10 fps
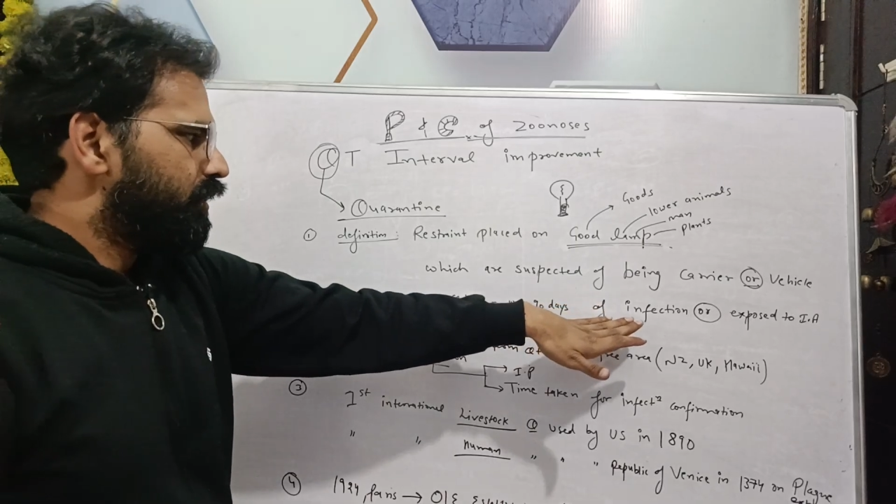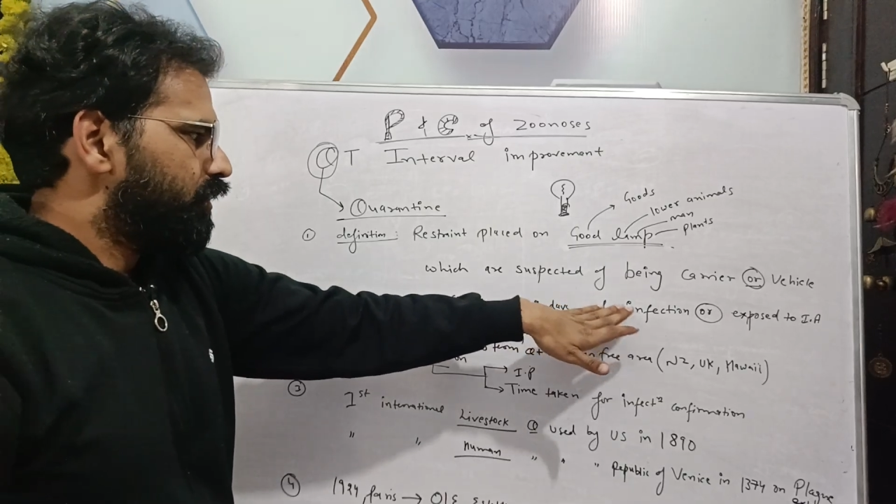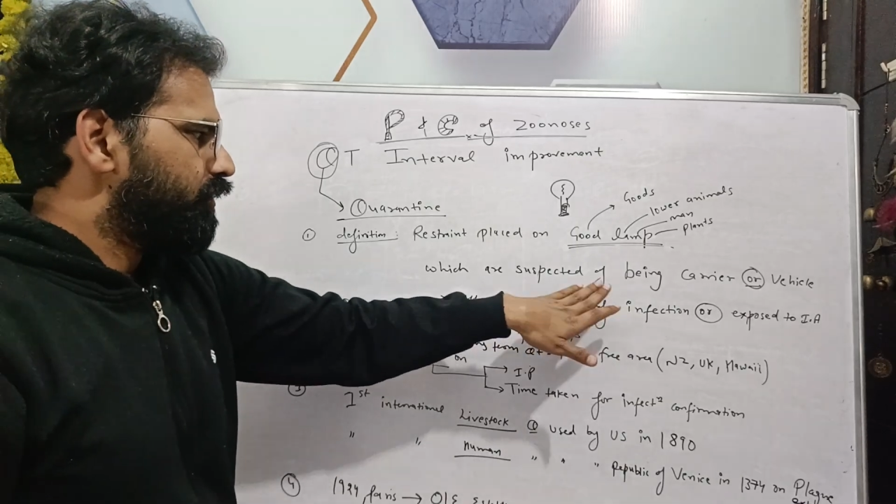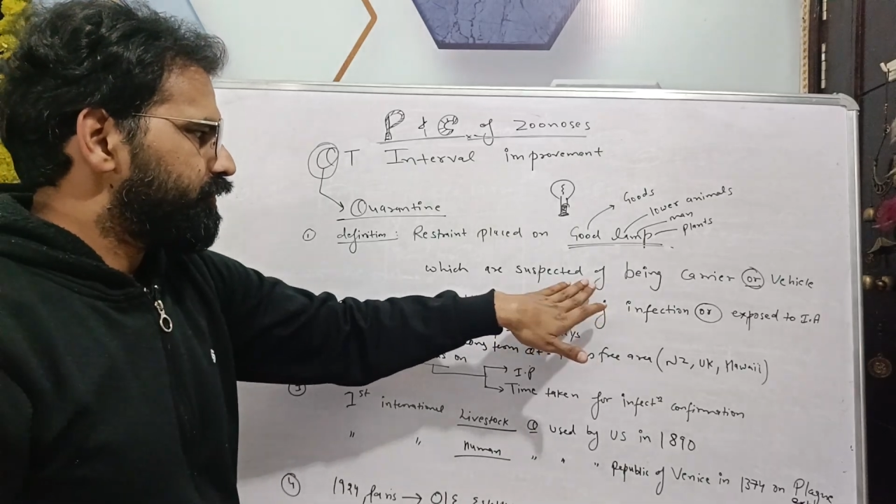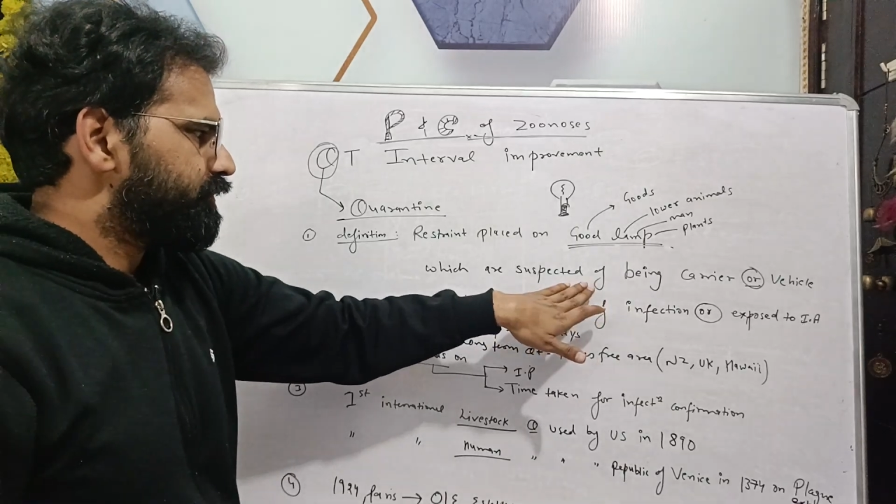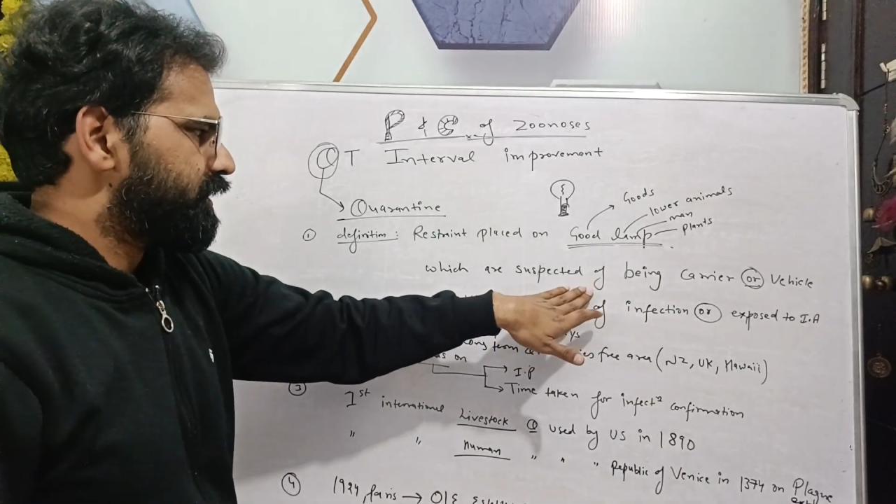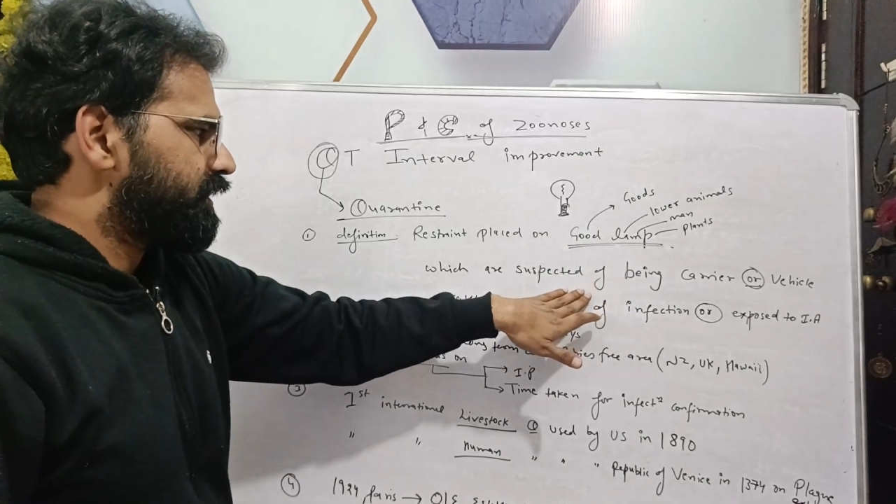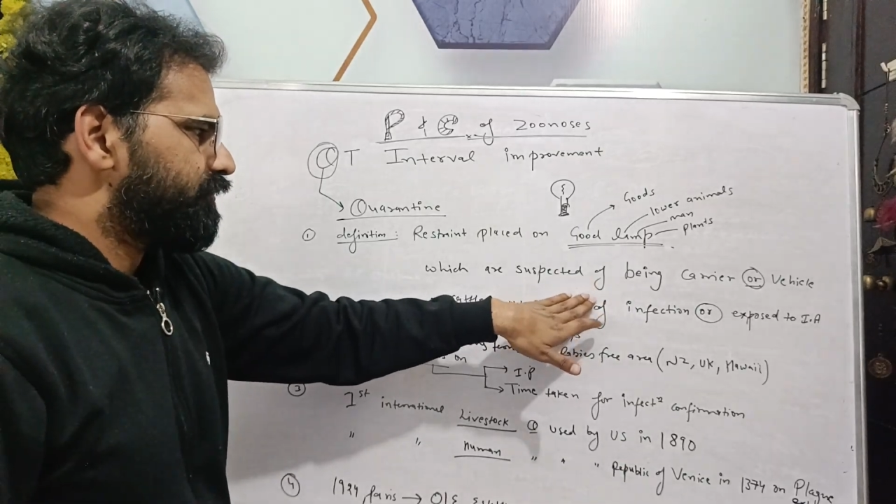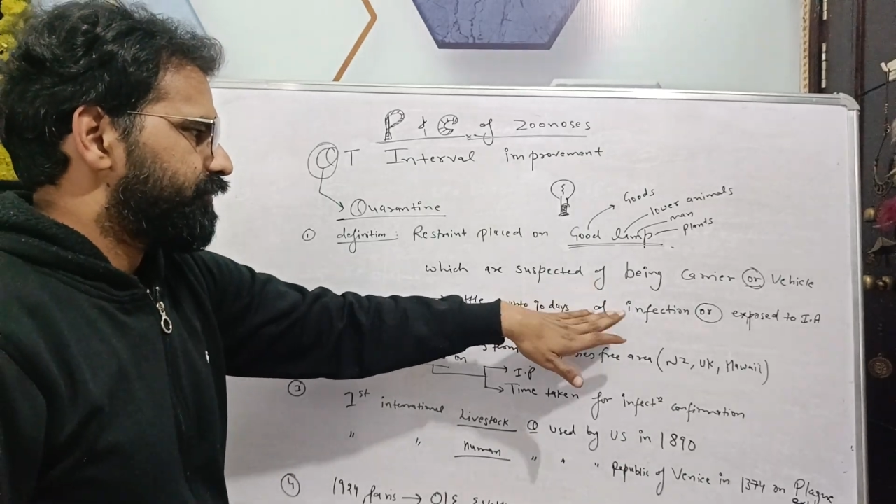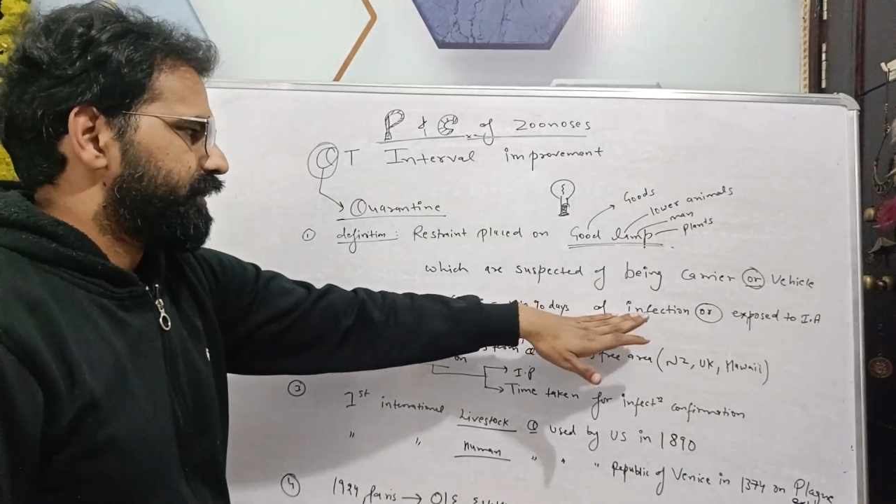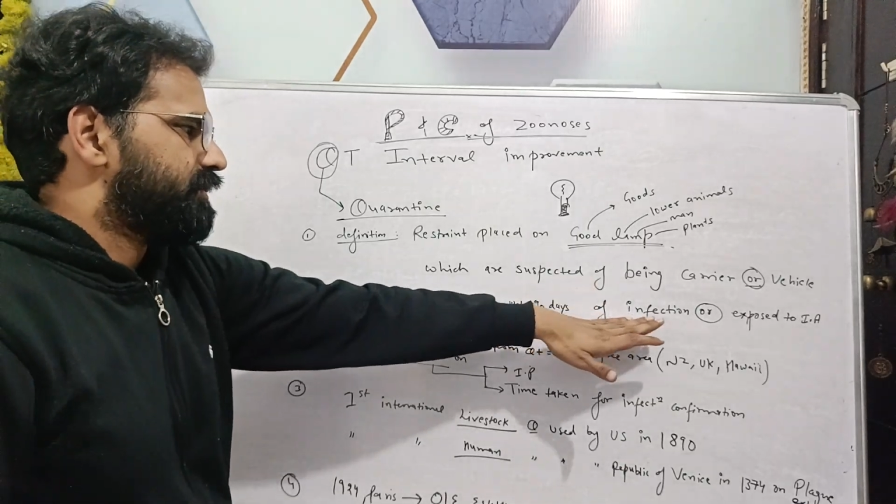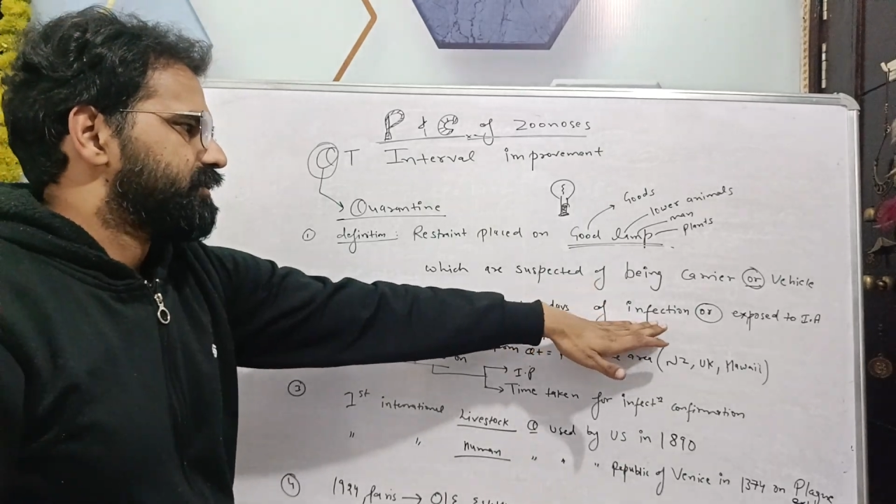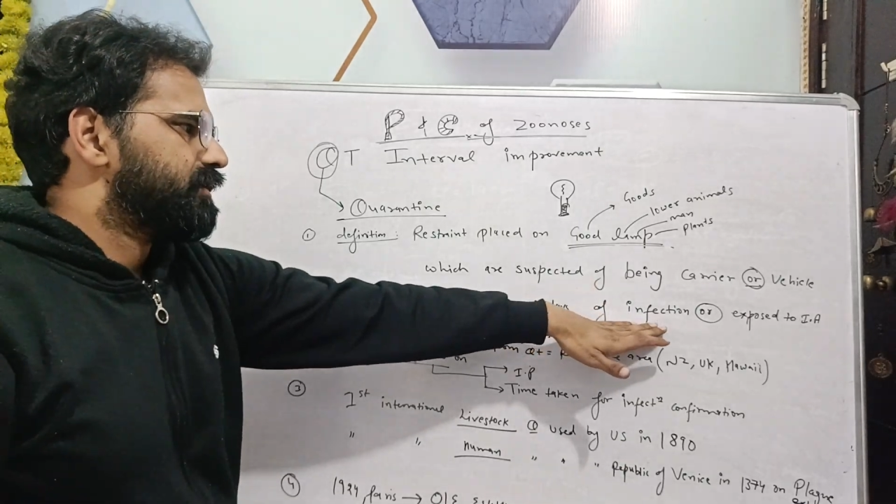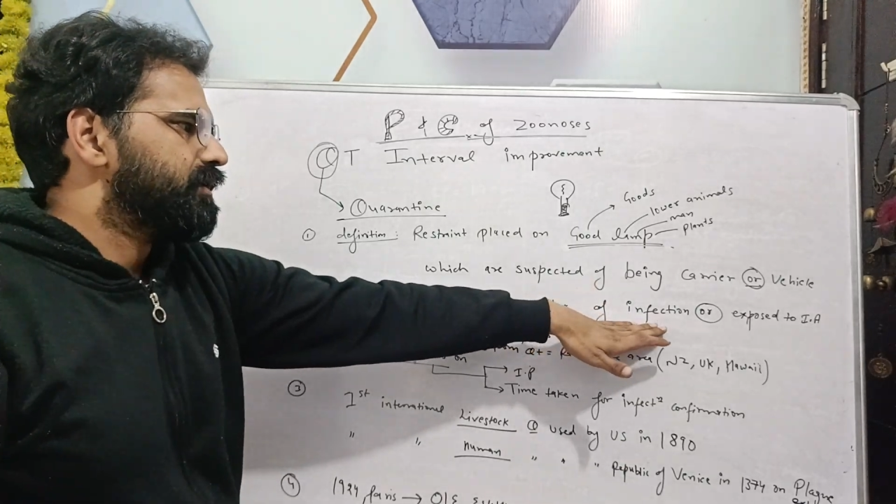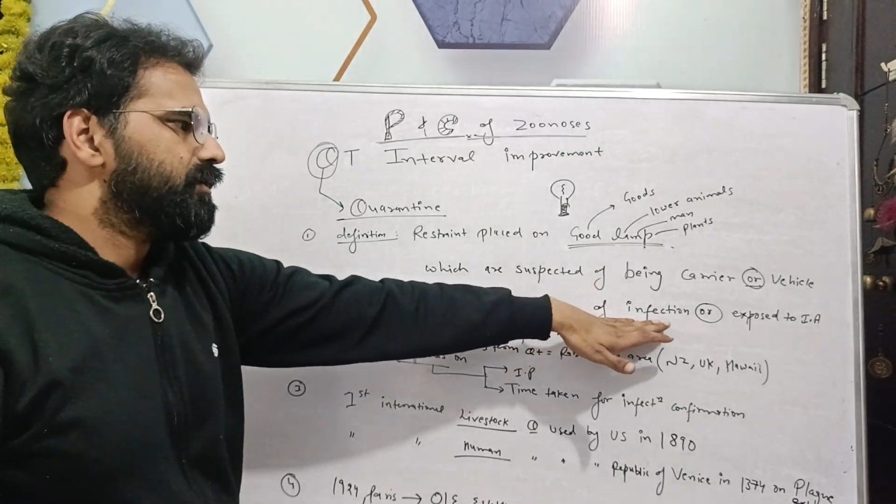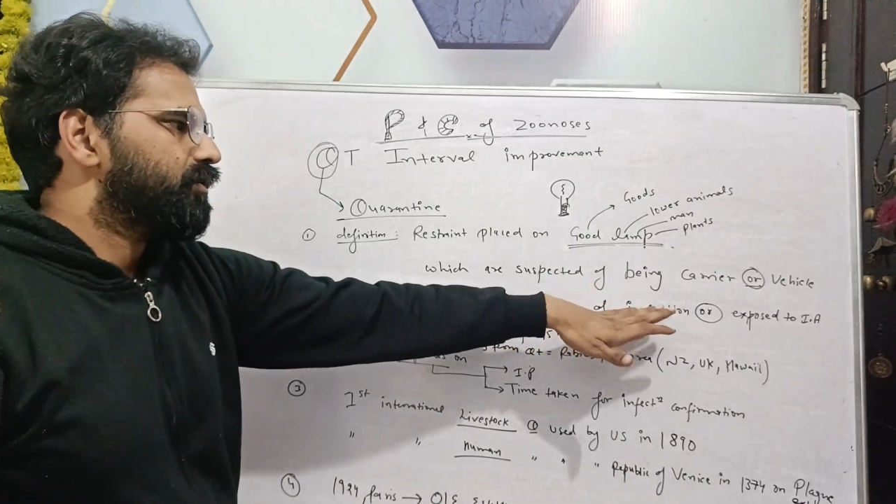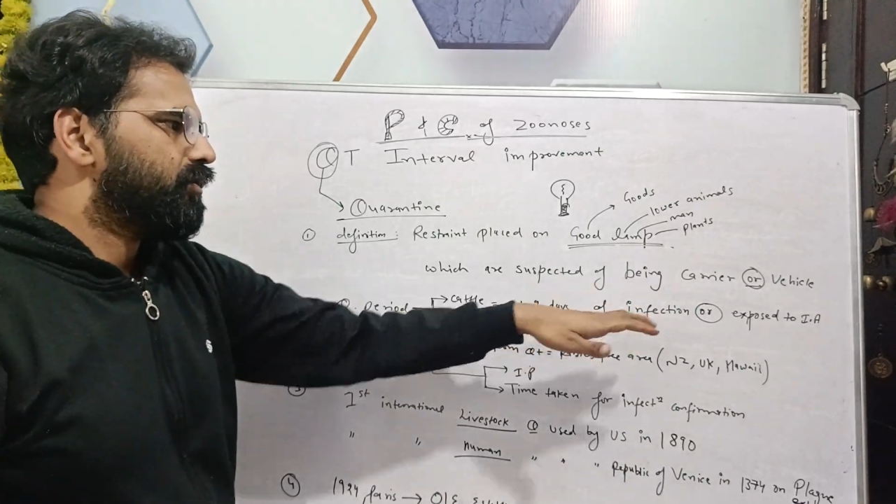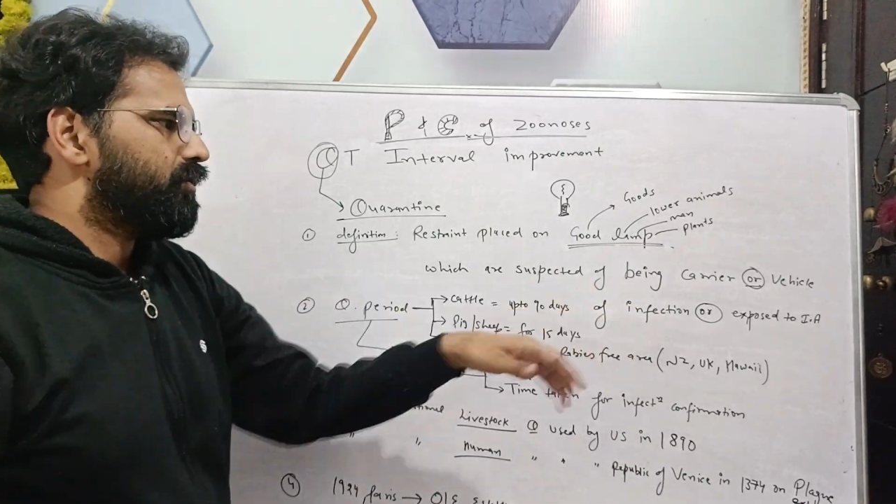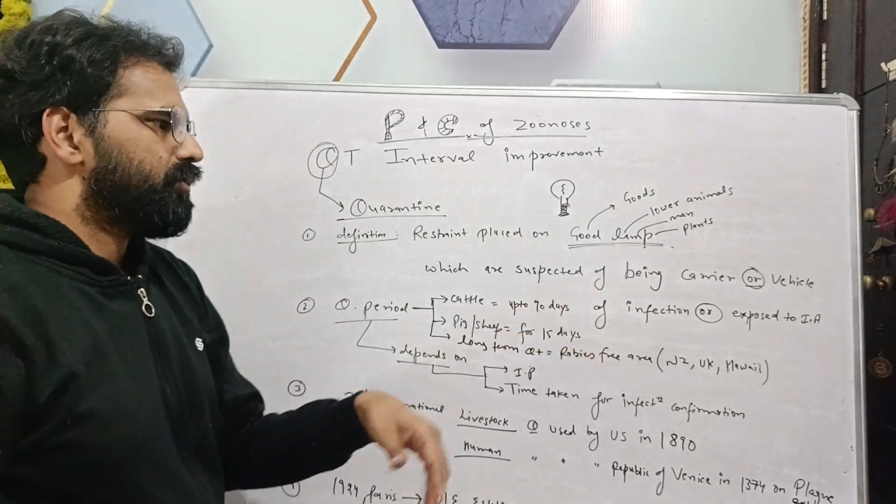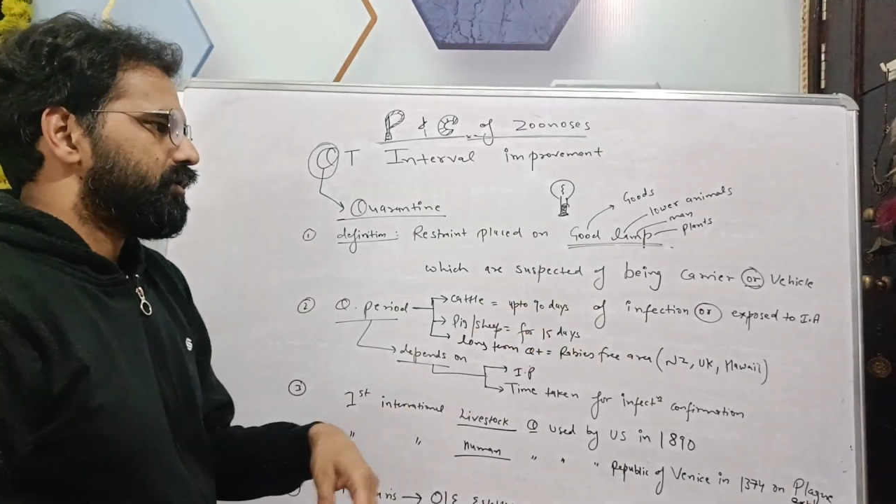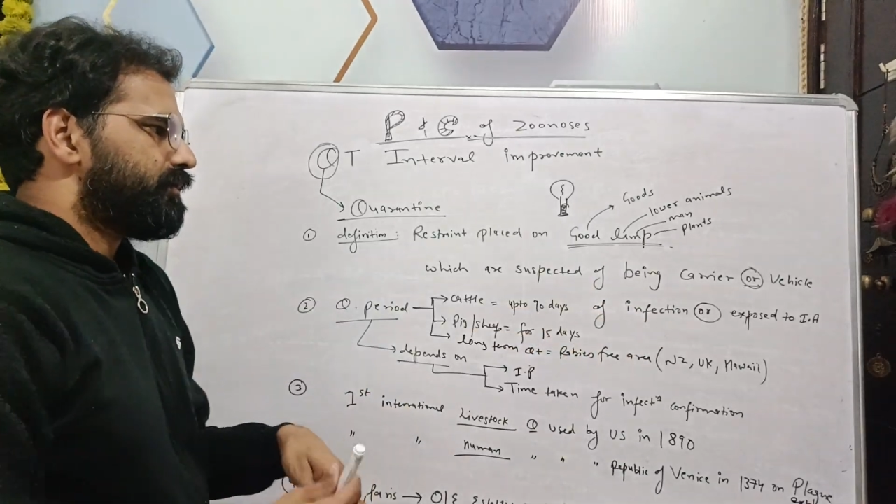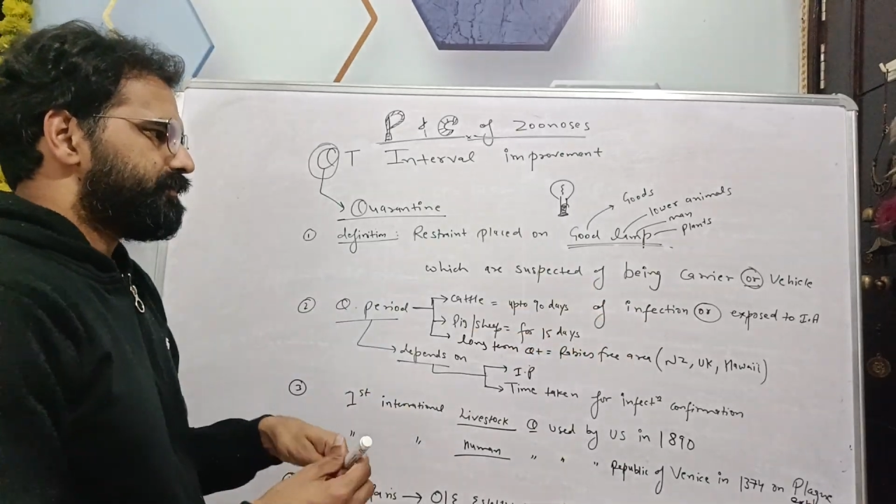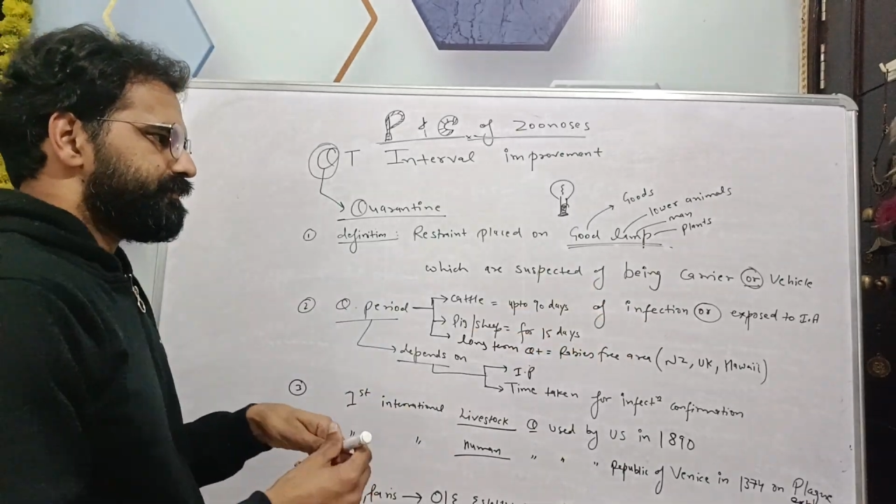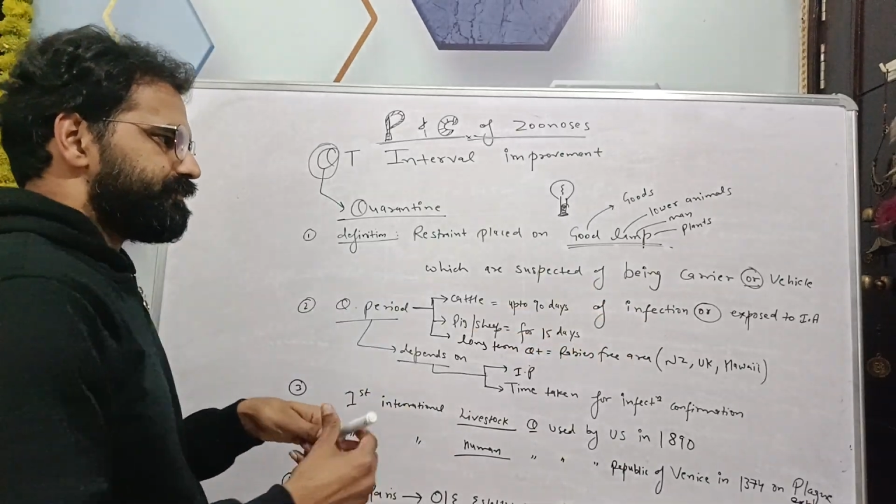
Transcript: of the infection or